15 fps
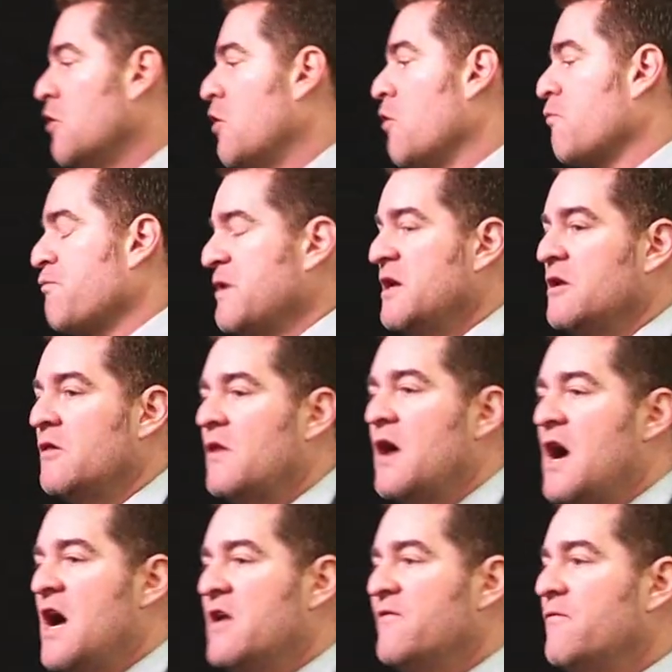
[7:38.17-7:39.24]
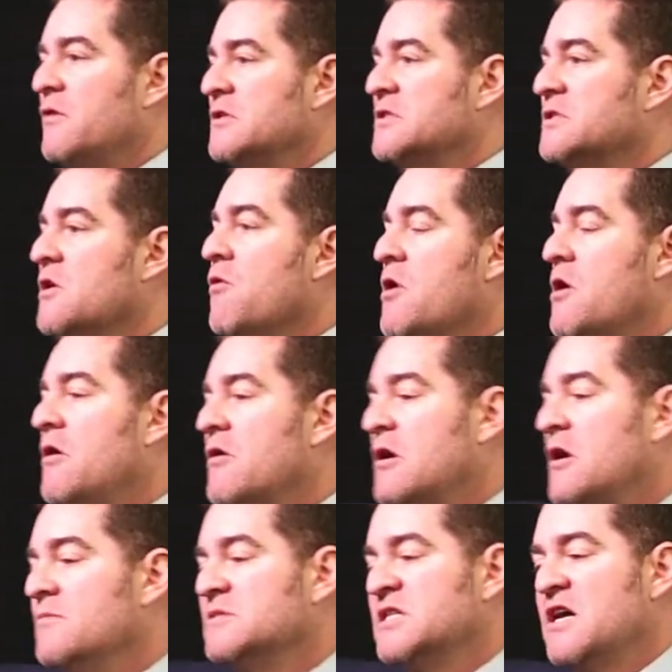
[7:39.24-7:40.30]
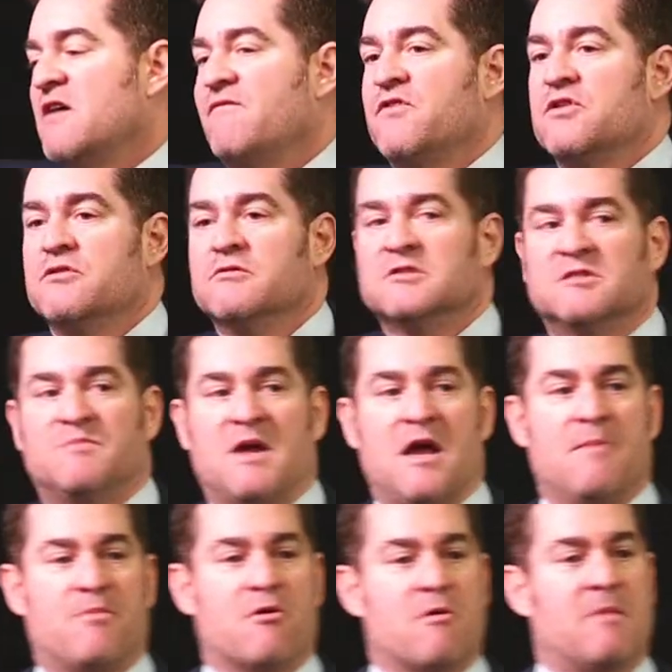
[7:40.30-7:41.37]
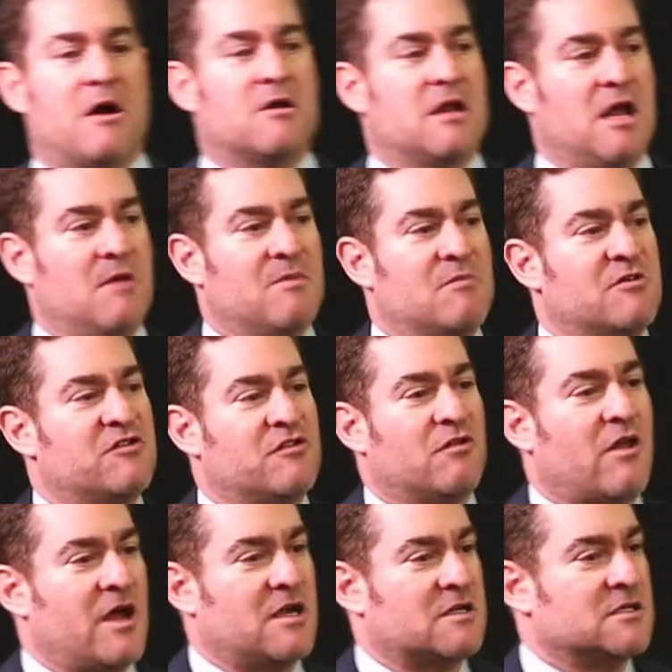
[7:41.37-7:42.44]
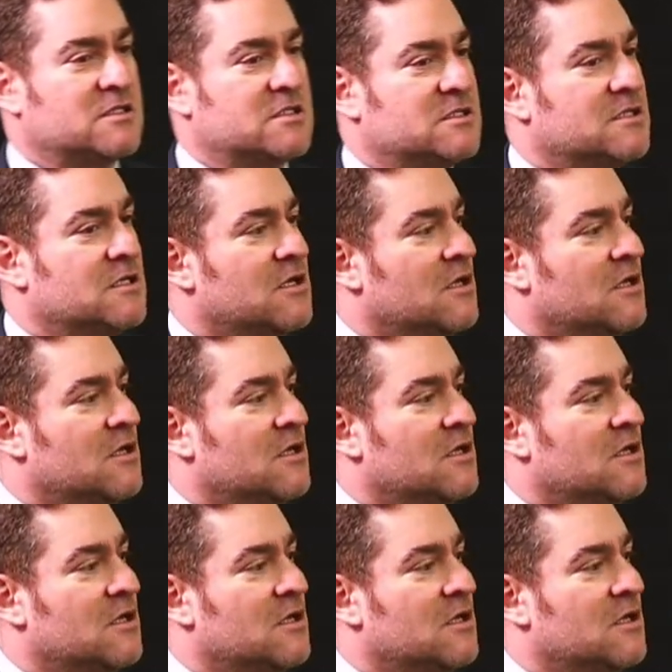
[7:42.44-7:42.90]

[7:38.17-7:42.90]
or read a lot of what's going on, comes out of the newspaper about name, image, and likeness,